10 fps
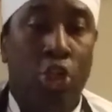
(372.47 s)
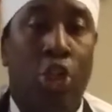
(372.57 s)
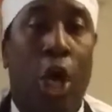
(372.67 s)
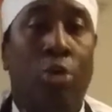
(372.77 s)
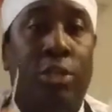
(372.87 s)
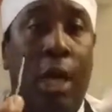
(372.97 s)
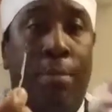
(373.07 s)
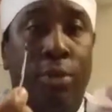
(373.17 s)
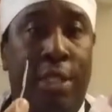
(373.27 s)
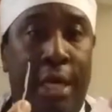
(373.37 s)
Don't
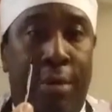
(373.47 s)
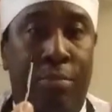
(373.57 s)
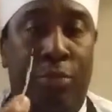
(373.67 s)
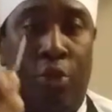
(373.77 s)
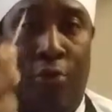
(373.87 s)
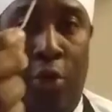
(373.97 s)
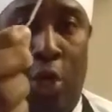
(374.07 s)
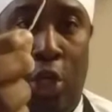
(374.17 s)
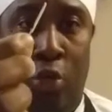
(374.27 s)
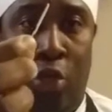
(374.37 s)
double dip. So if you're
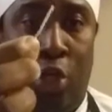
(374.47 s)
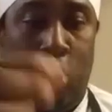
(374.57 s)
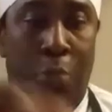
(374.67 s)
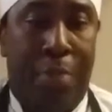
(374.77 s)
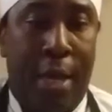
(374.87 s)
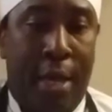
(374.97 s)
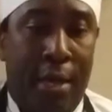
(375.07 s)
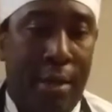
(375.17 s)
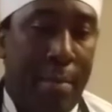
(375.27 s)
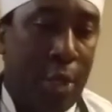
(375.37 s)
going to use a toothpick,
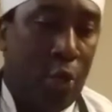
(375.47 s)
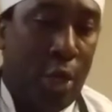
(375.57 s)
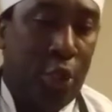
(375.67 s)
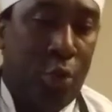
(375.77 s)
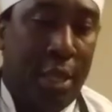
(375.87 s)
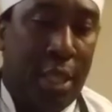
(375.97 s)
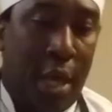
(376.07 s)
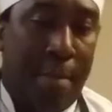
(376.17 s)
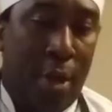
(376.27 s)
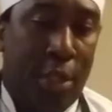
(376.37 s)
make sure that you get the
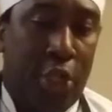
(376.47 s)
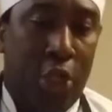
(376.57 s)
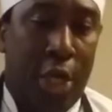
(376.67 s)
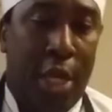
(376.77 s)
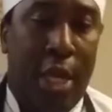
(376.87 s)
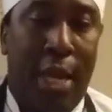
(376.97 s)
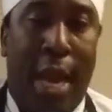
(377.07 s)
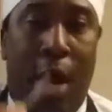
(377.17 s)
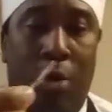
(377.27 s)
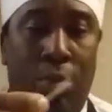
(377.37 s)
amount that you're going to need
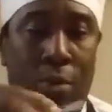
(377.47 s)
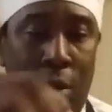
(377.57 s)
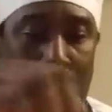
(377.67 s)
out.